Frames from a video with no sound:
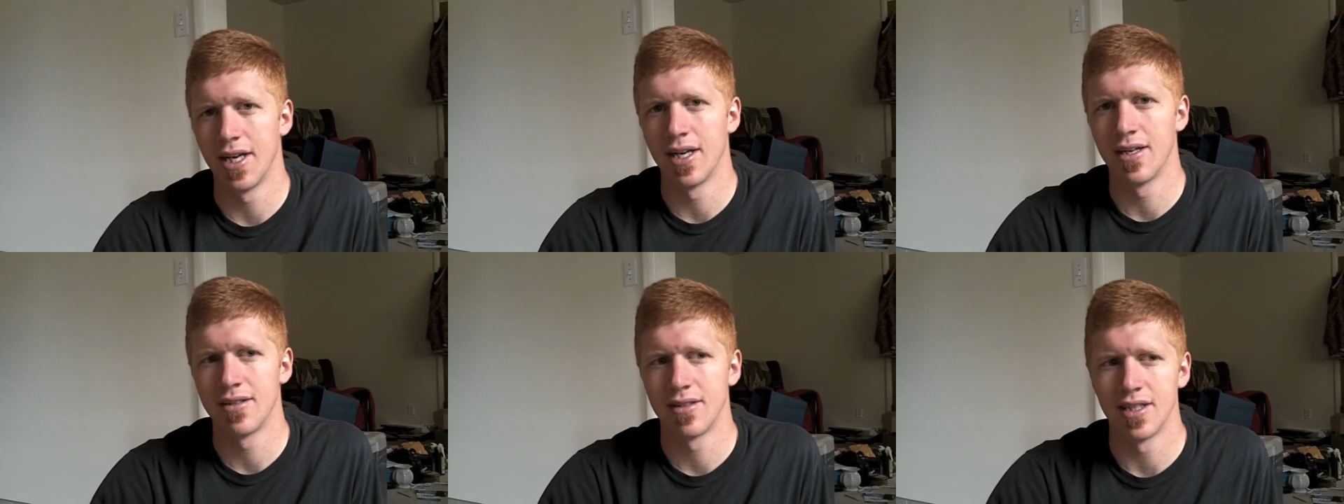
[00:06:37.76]

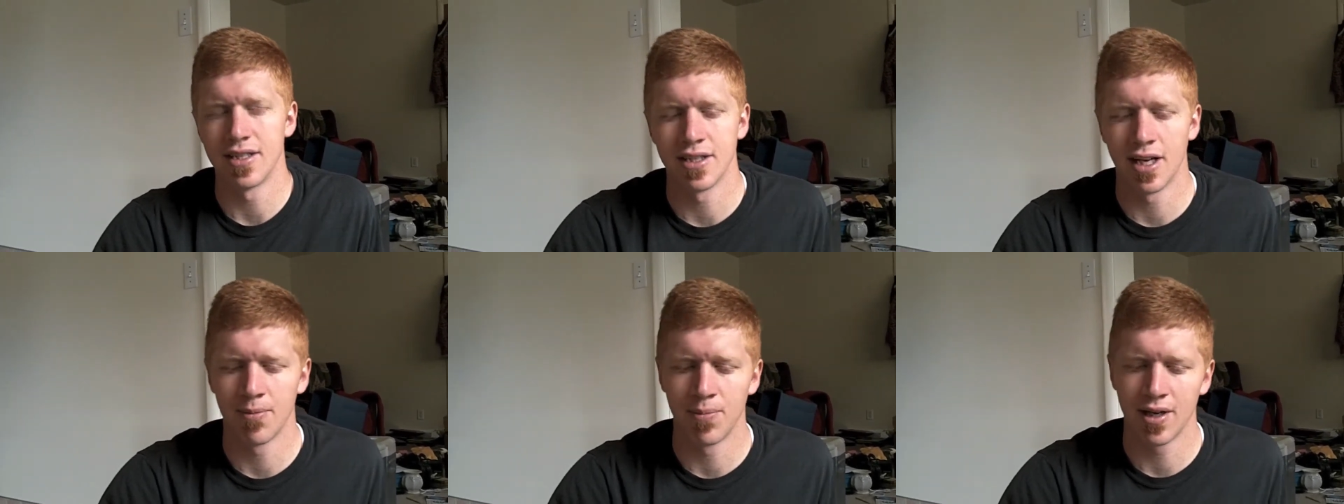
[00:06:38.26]
Yeah, it's
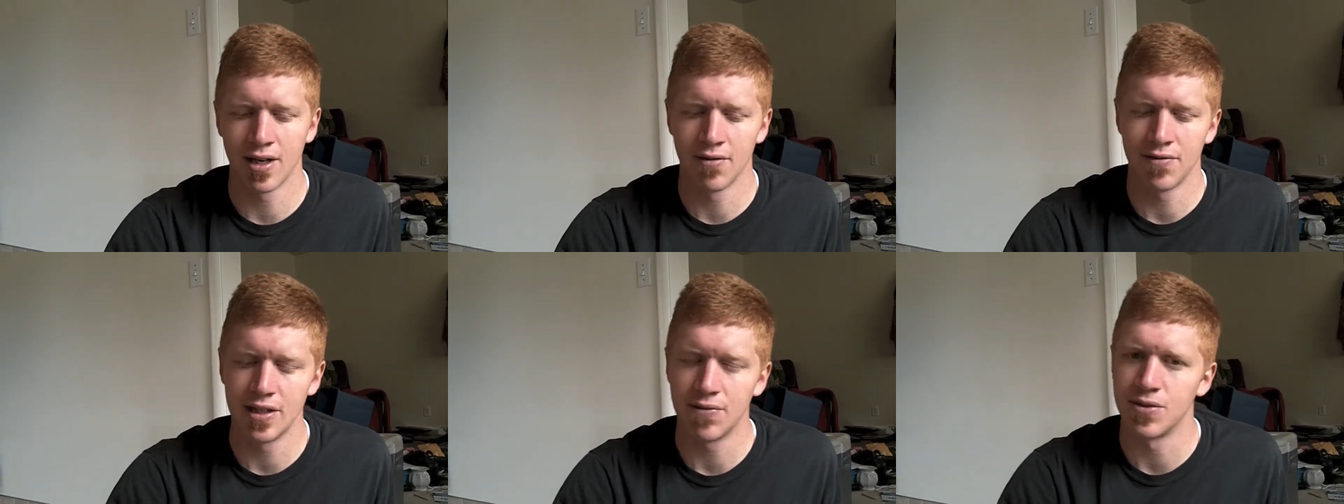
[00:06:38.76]
not a big
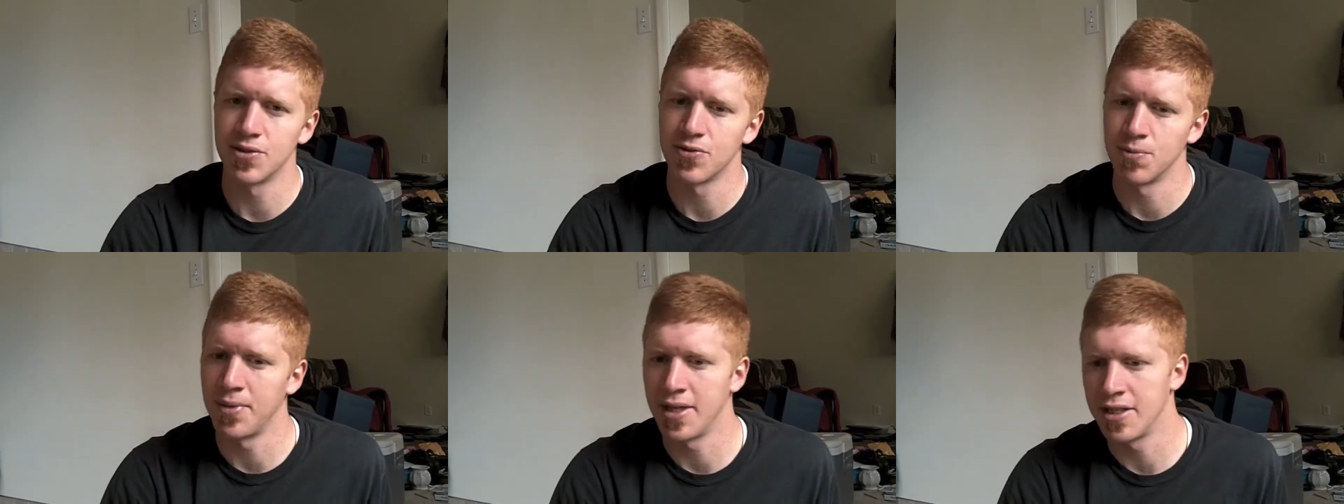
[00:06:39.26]
enough difference
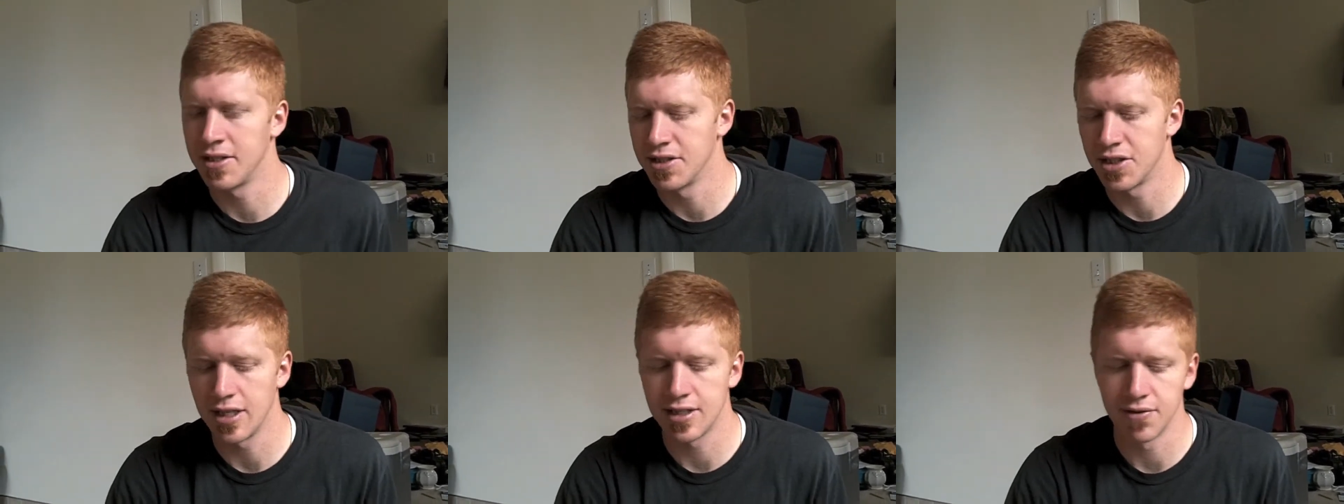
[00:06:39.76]
for me
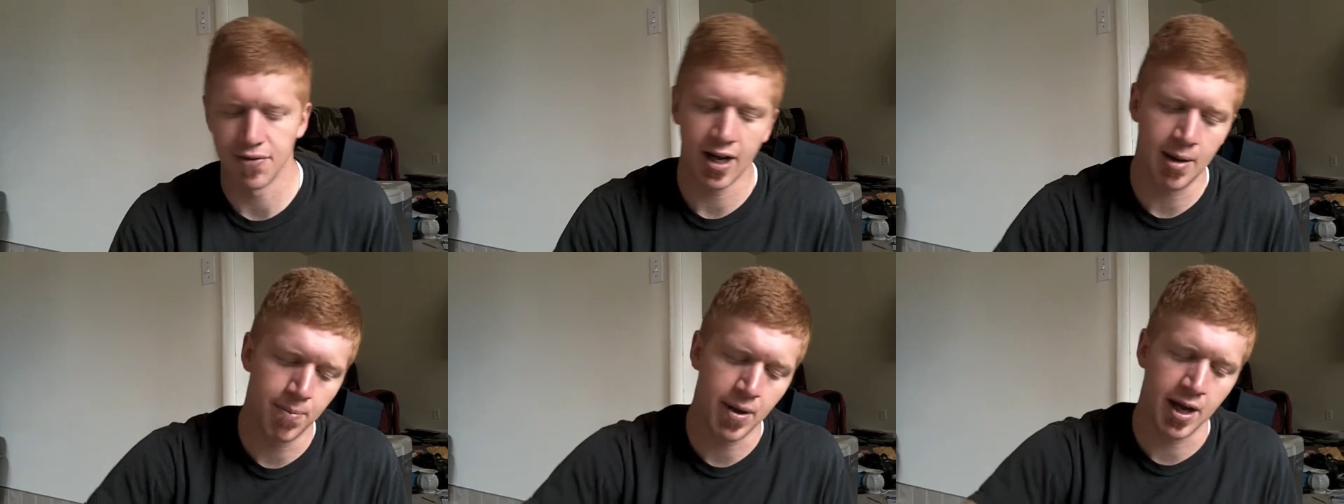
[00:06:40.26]
to
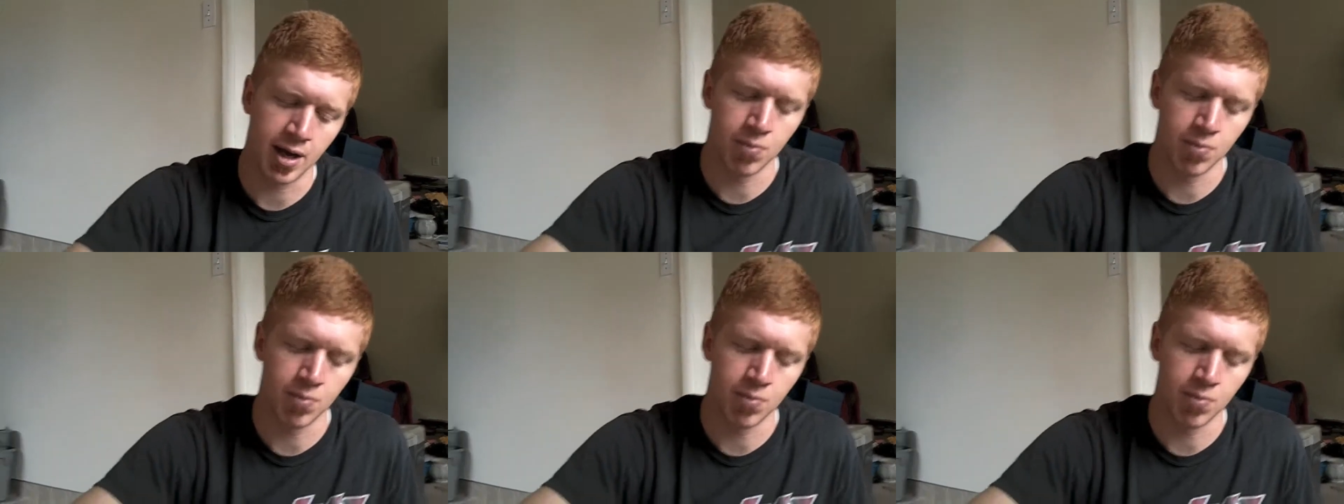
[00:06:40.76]
justify paying